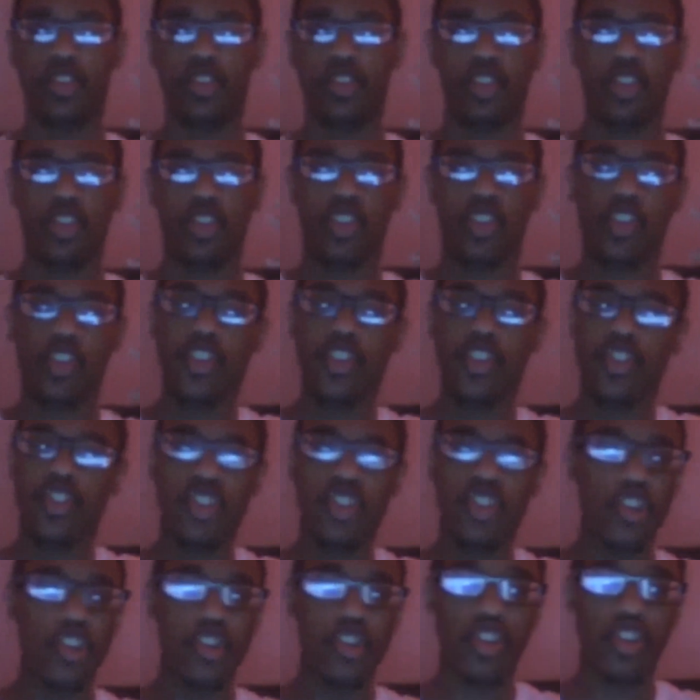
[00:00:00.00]
He's
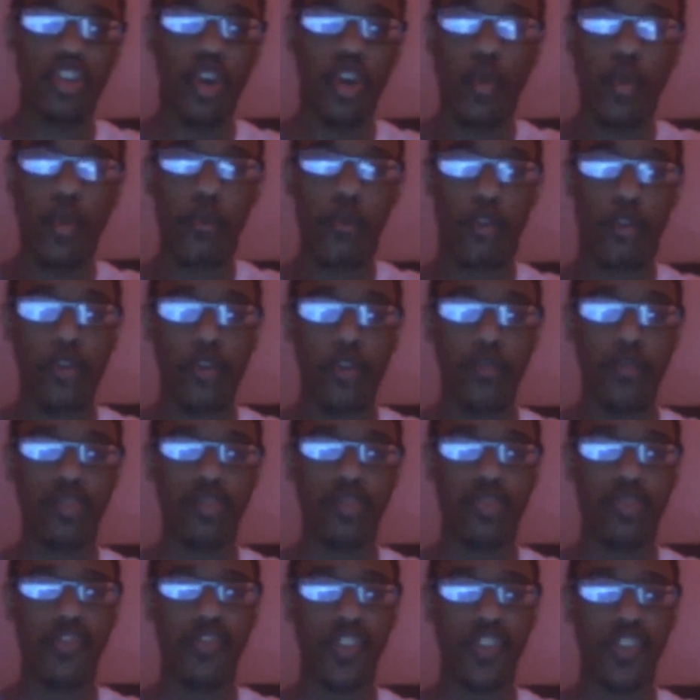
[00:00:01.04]
just her performance was
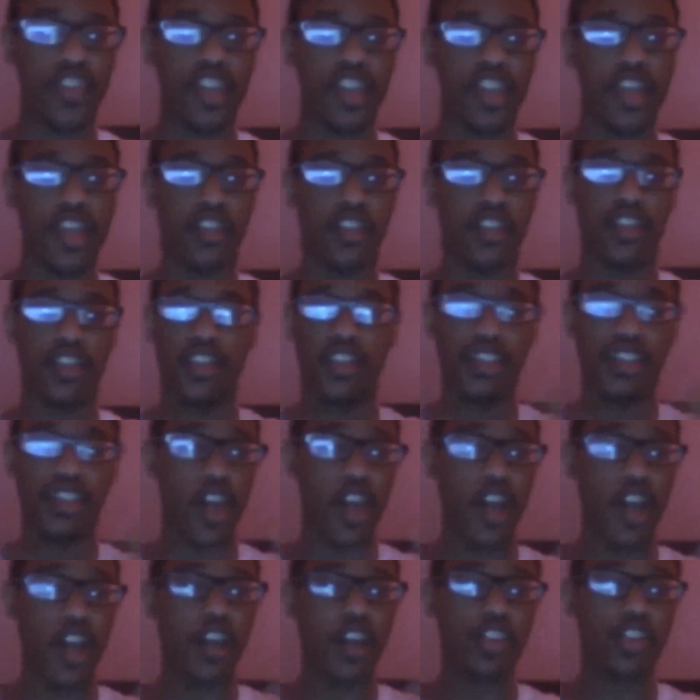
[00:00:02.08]
fantastic, and I
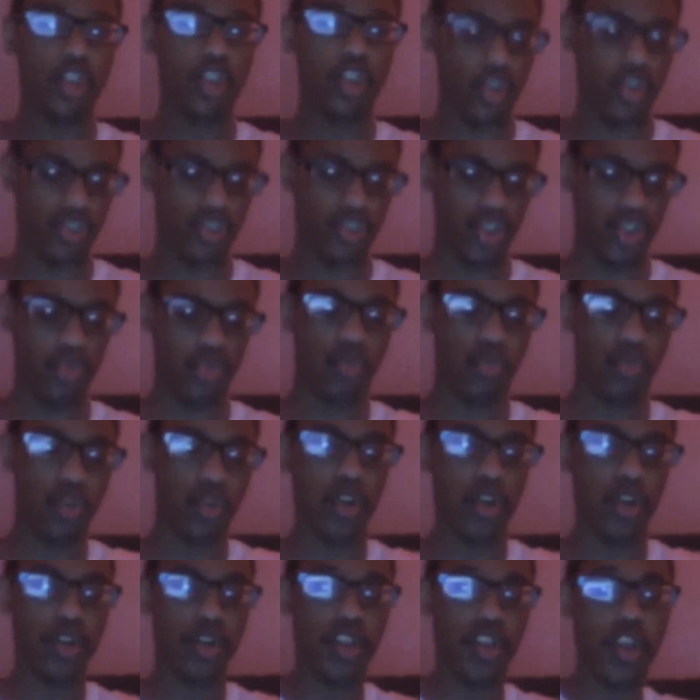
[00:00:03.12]
thought she
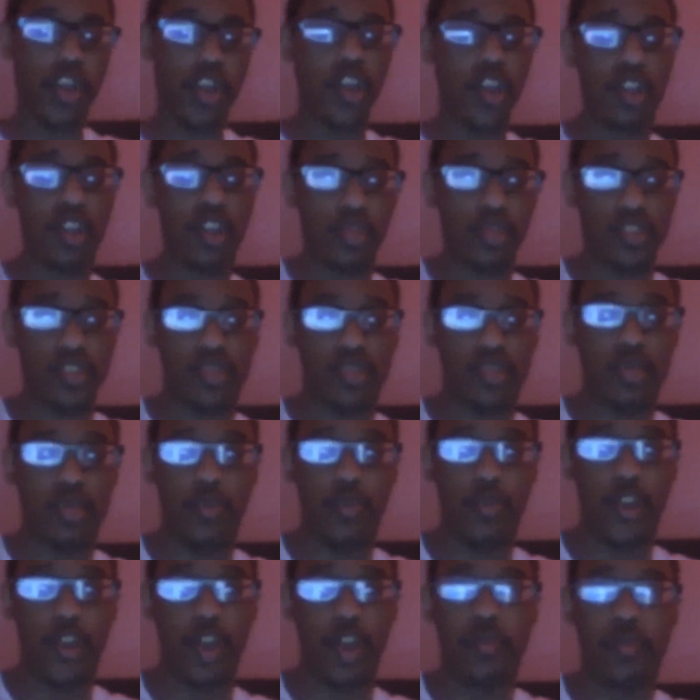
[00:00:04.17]
really anchored this movie
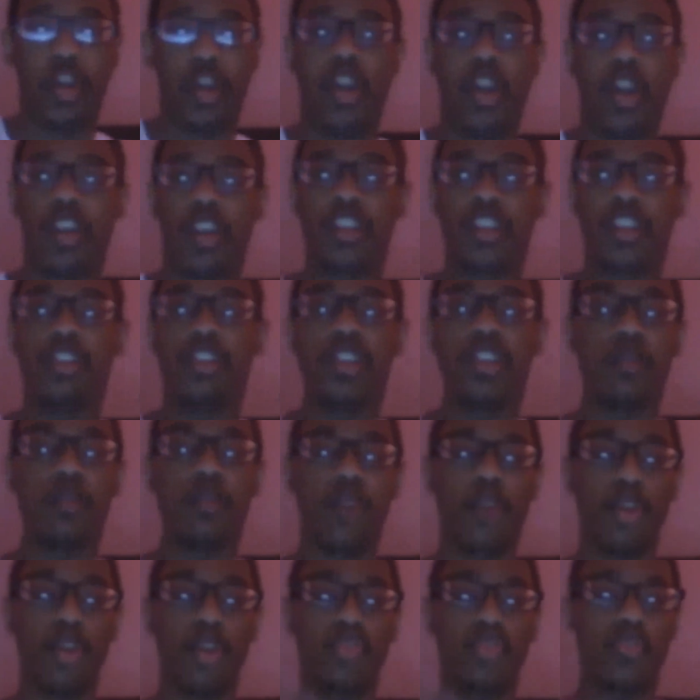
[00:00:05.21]
up to the
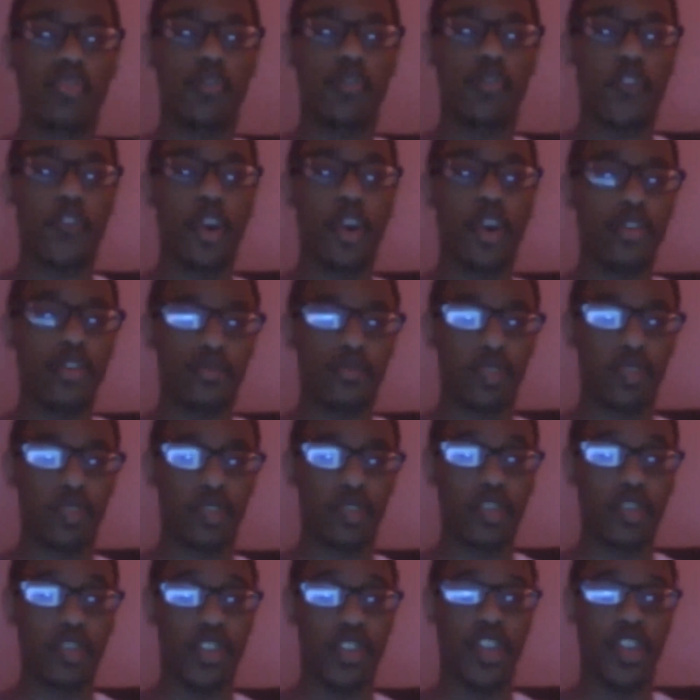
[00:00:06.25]
emotional
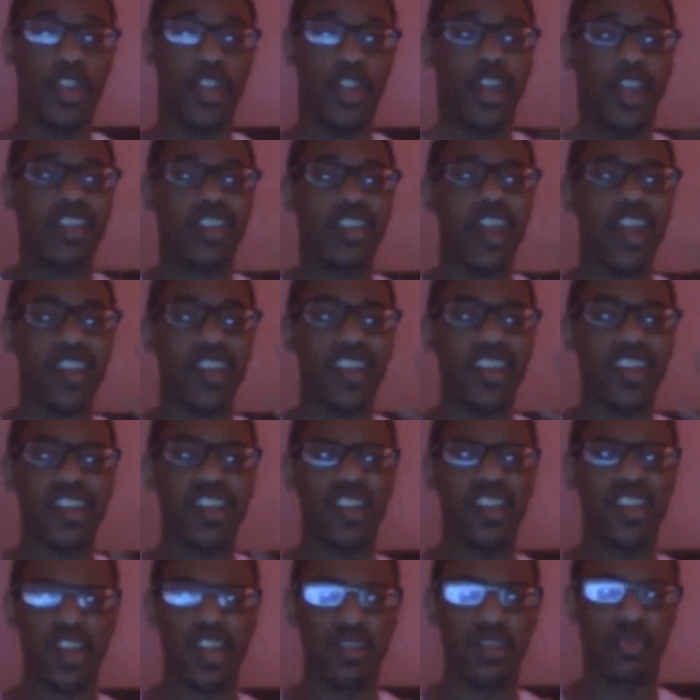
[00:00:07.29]
vulnerability that is
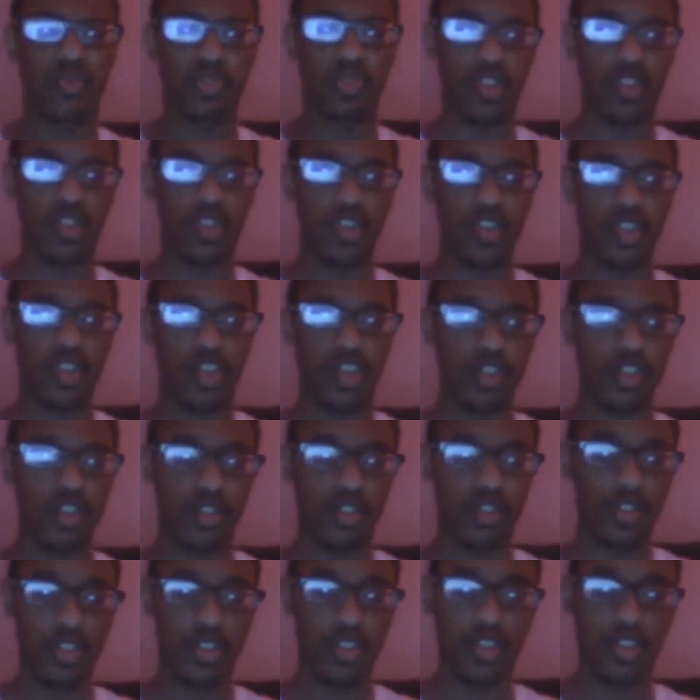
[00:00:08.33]
desperately need,
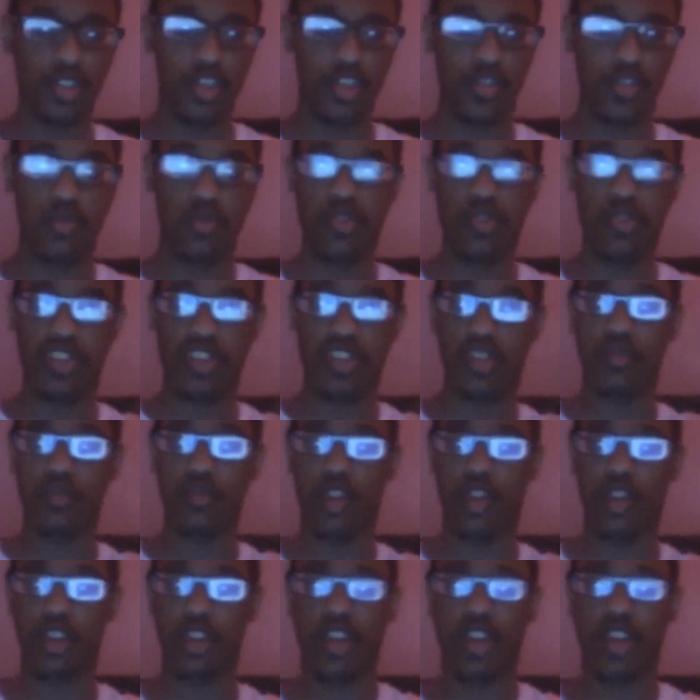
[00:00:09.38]
needed, with some
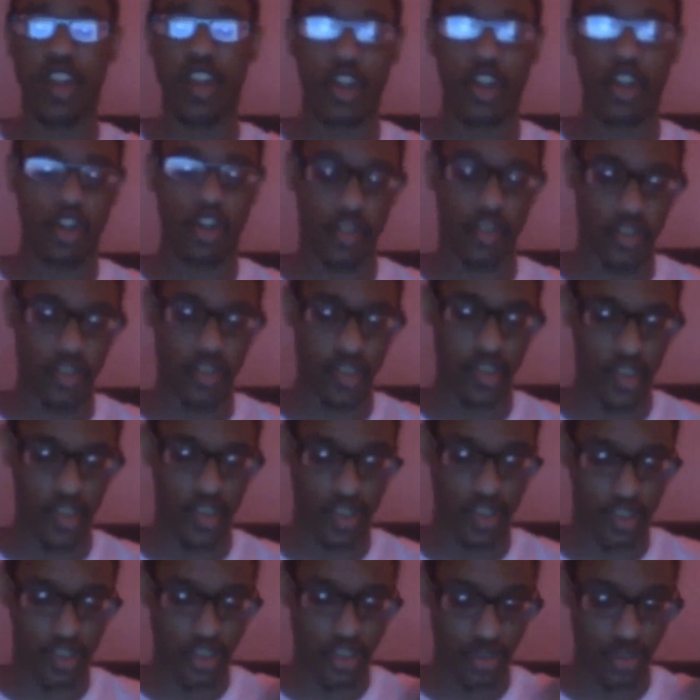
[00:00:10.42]
lightheartedness
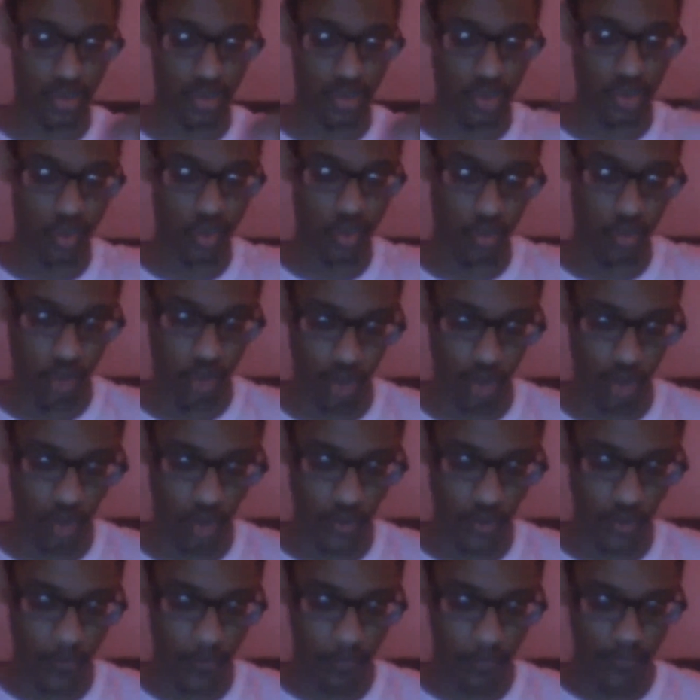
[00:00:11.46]
to her role,
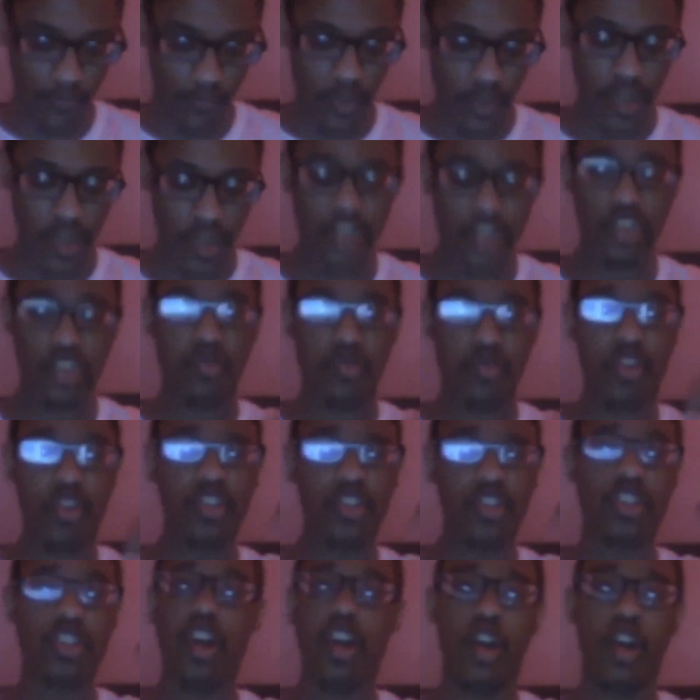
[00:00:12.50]
and she brings a
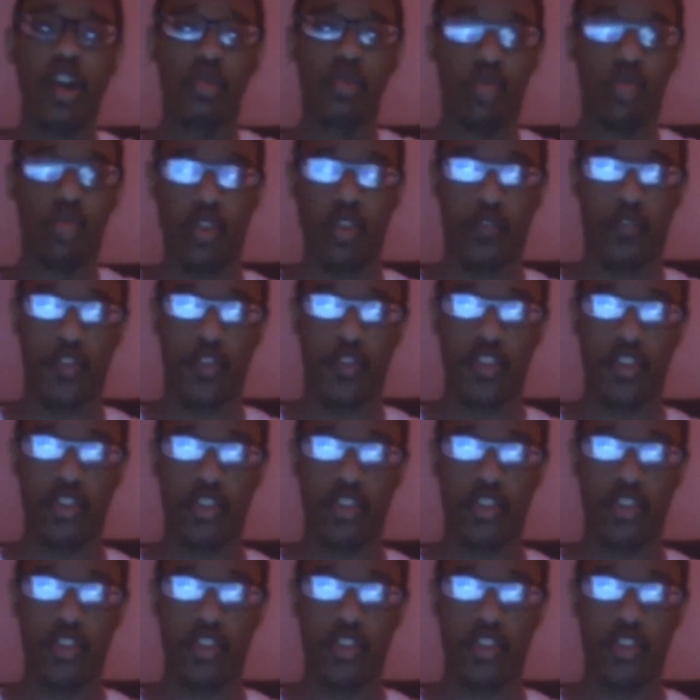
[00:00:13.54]
lot of warmth into